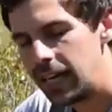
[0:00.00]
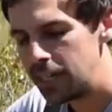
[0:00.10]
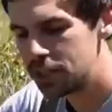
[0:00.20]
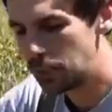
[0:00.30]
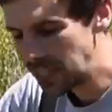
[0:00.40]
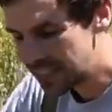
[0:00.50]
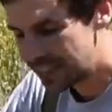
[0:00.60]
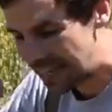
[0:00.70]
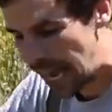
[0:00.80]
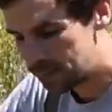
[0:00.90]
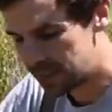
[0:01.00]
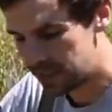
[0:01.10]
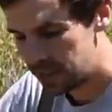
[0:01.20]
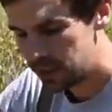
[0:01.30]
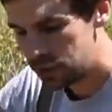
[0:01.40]
And so it's
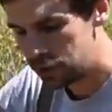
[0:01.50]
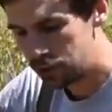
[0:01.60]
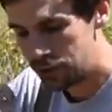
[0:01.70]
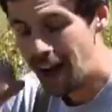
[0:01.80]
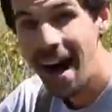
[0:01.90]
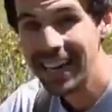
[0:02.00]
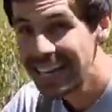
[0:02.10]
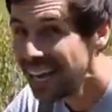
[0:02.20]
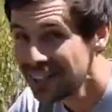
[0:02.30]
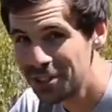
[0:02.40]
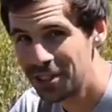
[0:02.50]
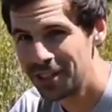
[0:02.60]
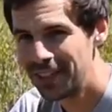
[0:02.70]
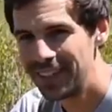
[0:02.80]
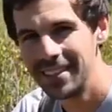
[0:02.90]
adapted to not catch
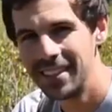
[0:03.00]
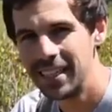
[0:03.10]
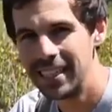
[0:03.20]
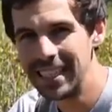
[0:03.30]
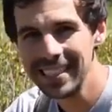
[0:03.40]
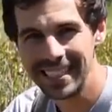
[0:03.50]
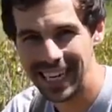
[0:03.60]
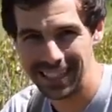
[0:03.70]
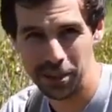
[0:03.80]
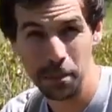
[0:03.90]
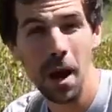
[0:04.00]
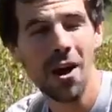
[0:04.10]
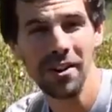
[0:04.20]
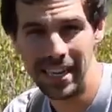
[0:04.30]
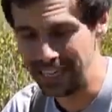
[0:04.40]
the insects that are
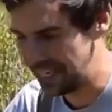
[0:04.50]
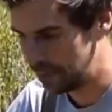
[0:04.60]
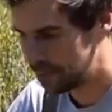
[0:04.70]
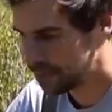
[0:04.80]
pollinating it.